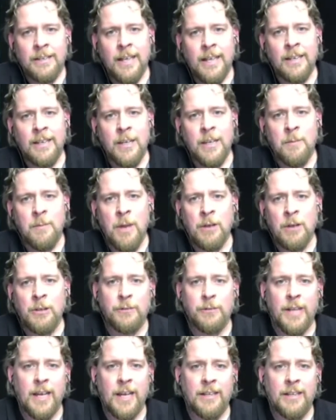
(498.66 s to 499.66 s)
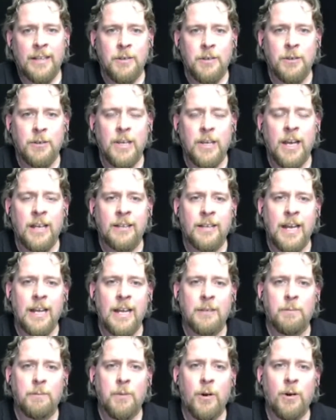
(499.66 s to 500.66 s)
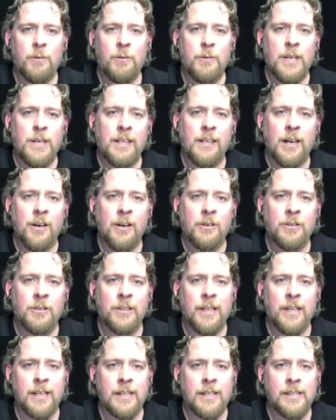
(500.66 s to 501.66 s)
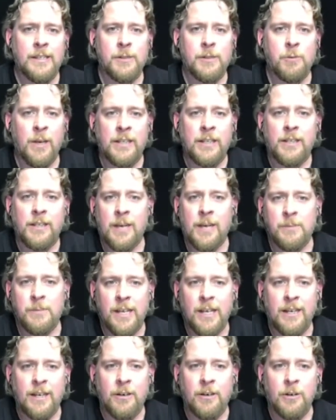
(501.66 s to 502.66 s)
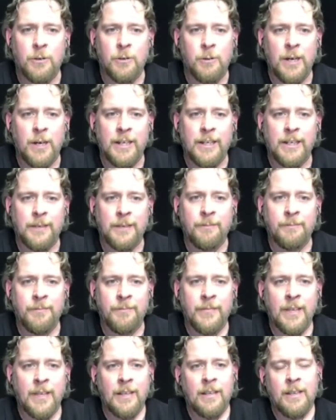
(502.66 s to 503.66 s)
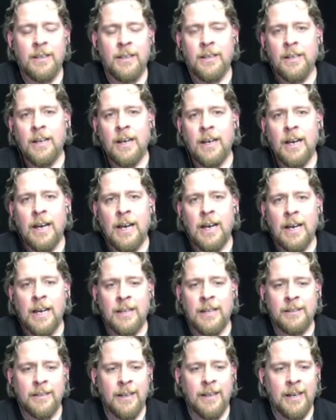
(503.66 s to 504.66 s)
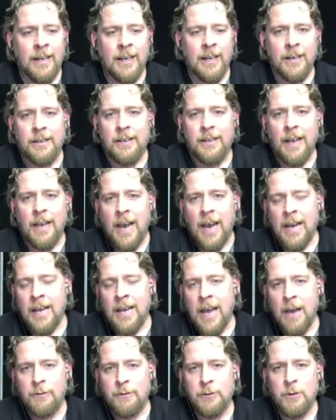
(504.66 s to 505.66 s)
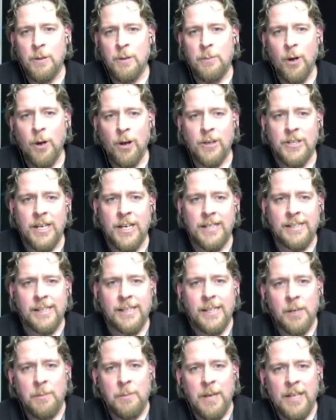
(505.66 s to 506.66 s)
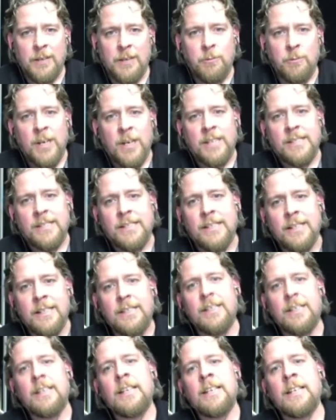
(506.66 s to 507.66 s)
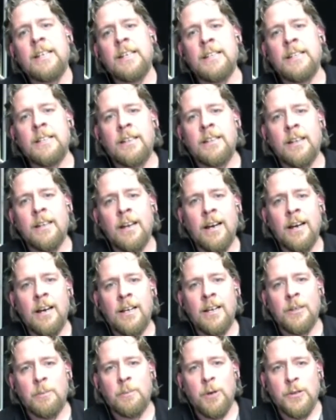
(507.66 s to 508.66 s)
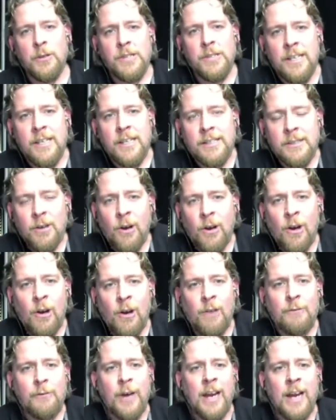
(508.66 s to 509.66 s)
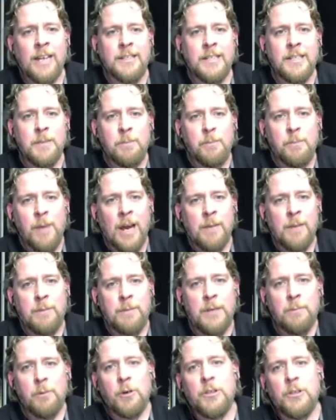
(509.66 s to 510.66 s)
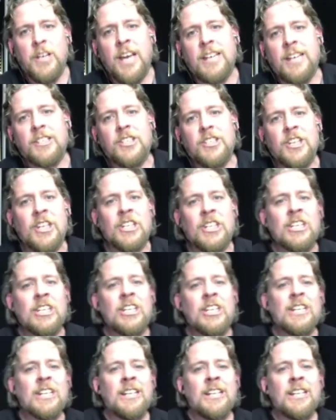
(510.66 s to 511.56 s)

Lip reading: then the amount of data you can get per readout is 20 times higher already. And I have to apologize a little bit. We are still in the process of IP protection.